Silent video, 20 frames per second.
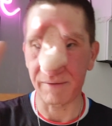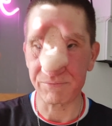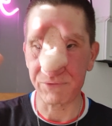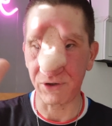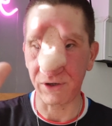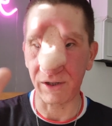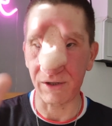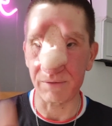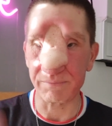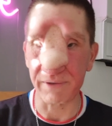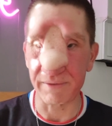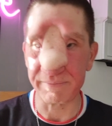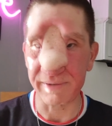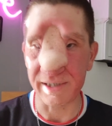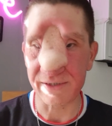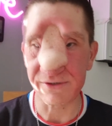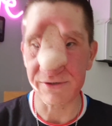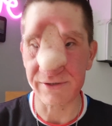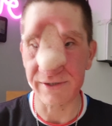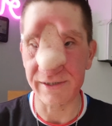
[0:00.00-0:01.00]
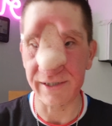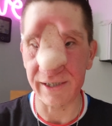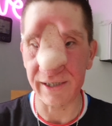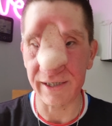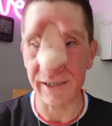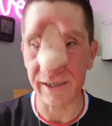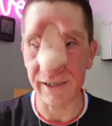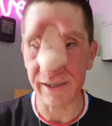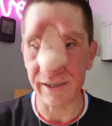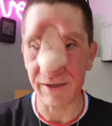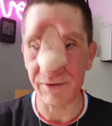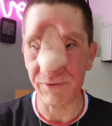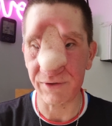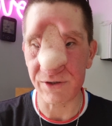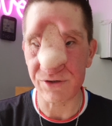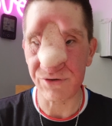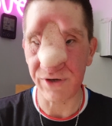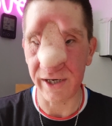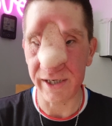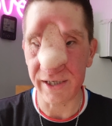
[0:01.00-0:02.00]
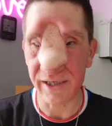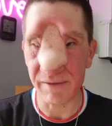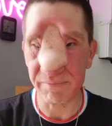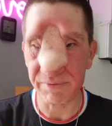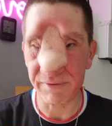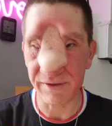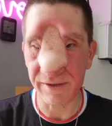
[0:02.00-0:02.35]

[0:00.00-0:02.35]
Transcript: I'm doing a little bit better today. I'm going to try